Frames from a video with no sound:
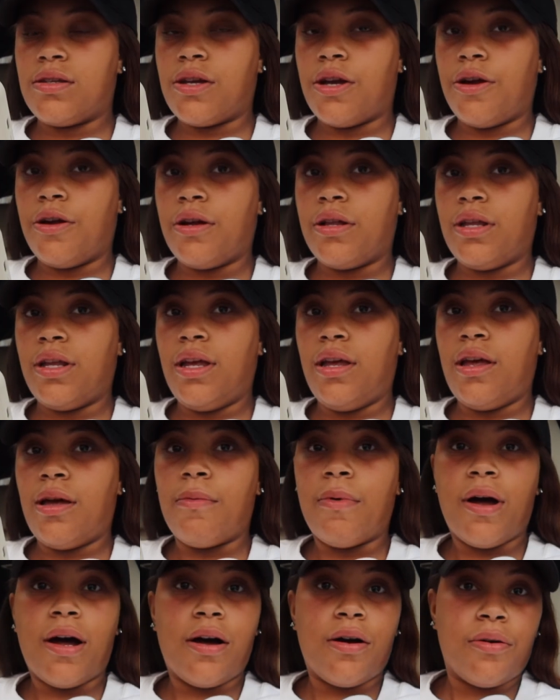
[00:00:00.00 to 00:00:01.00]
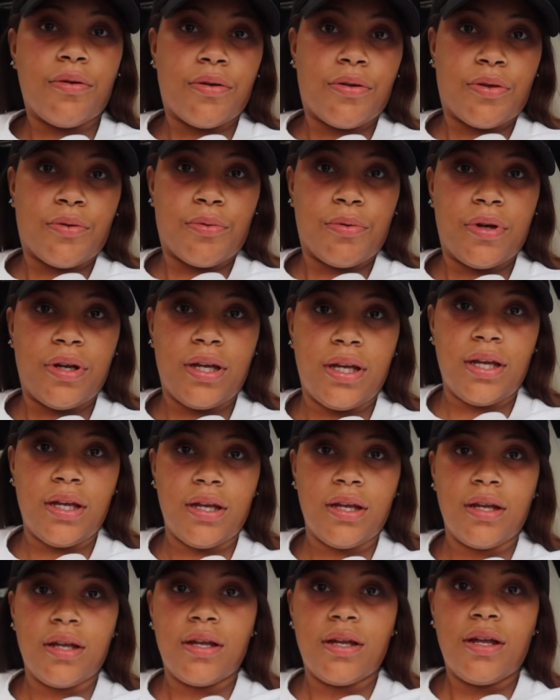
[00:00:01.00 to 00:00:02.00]
currently about
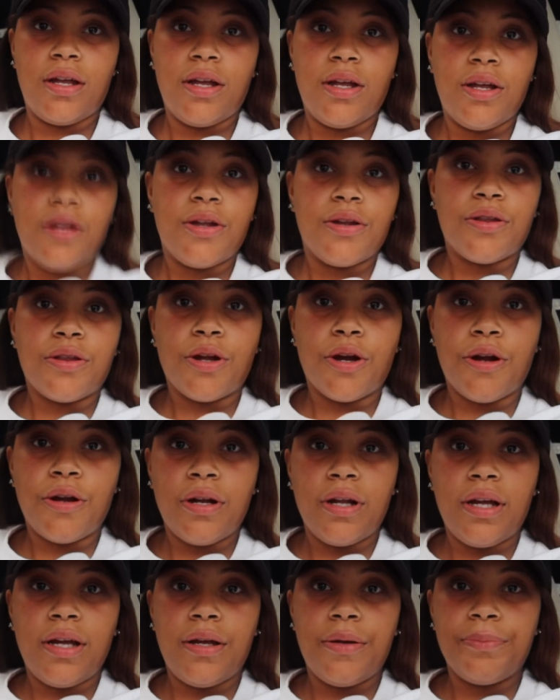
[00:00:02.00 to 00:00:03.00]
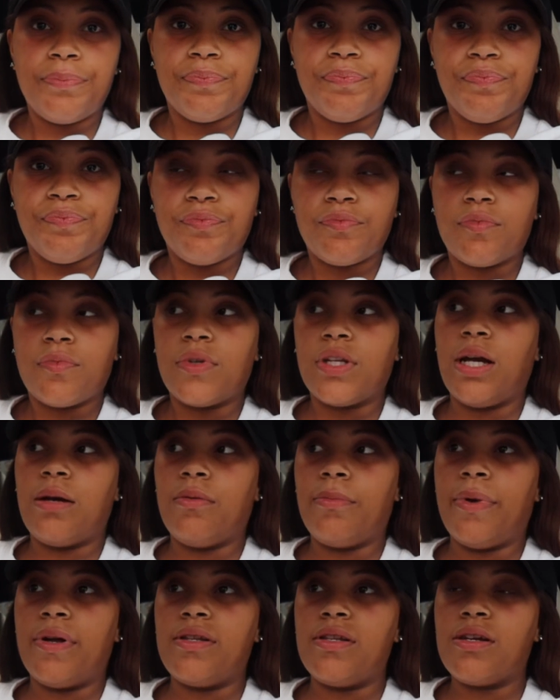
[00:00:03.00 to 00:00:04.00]
3:30.
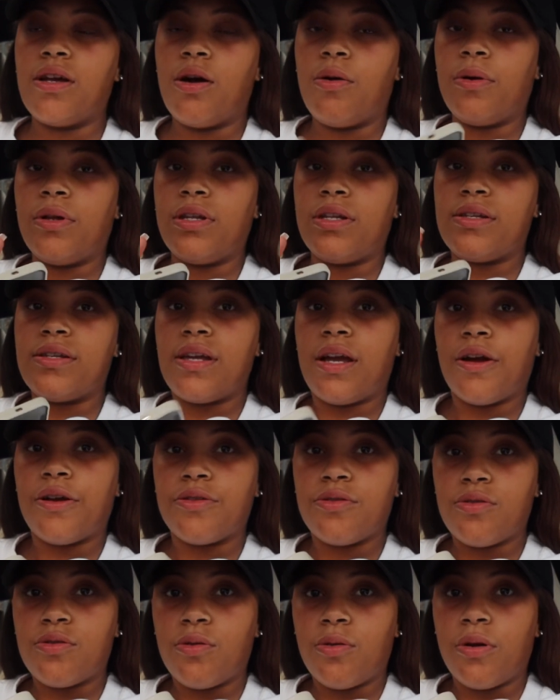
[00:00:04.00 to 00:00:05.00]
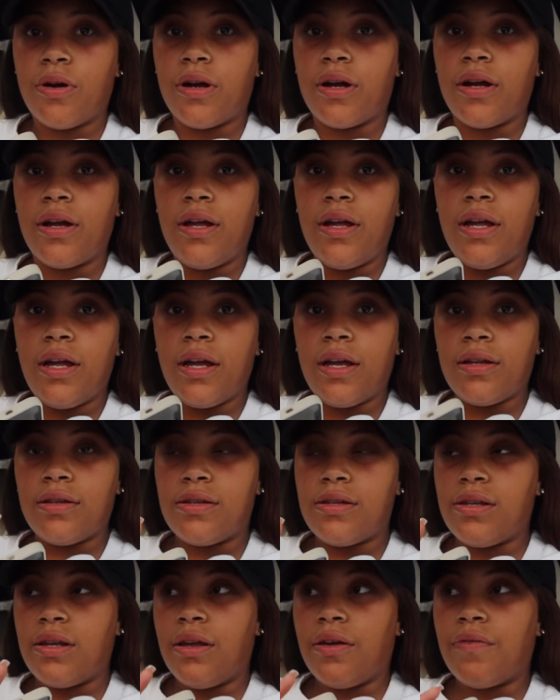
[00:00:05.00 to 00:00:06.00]
I'm about to go in this hair store and
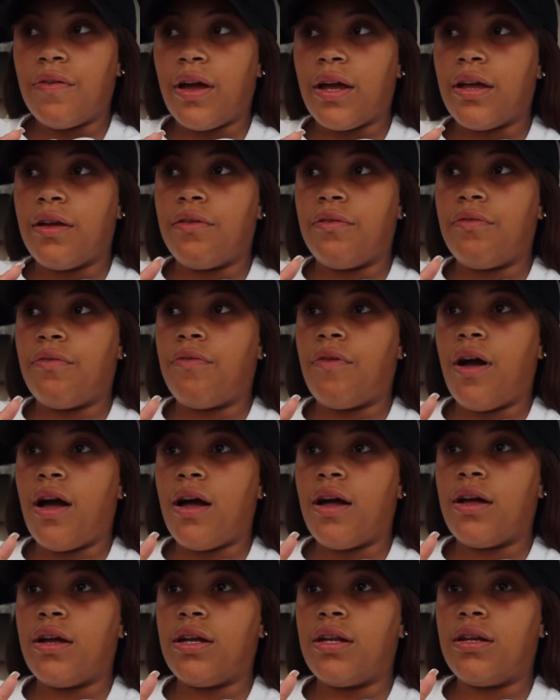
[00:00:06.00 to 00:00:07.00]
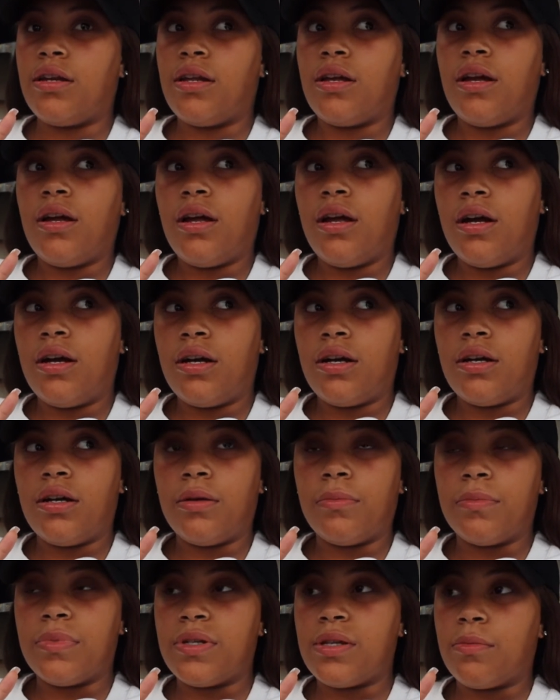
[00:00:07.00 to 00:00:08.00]
see if I can find
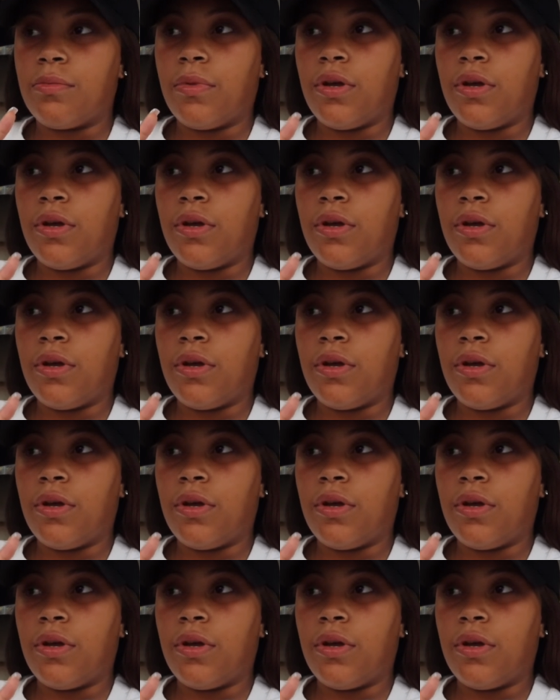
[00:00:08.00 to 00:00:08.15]
some